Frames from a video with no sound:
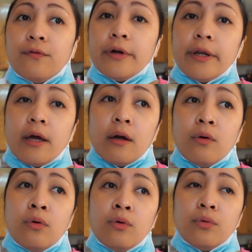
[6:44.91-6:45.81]
for
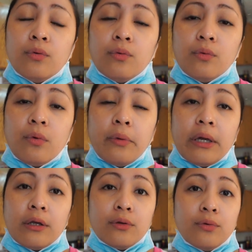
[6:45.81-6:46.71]
now, what we
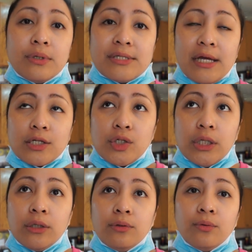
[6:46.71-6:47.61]
can do is
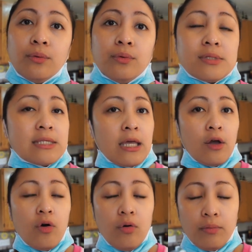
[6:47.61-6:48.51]
actually to
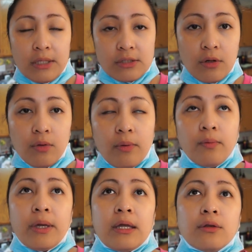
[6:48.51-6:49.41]
stay home. That's all
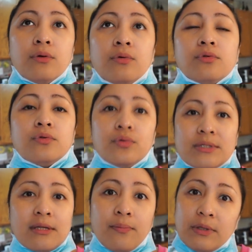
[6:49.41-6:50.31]
what we can do to
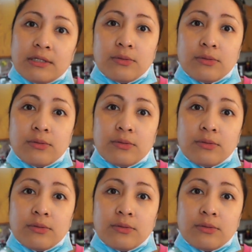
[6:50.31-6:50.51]
stop the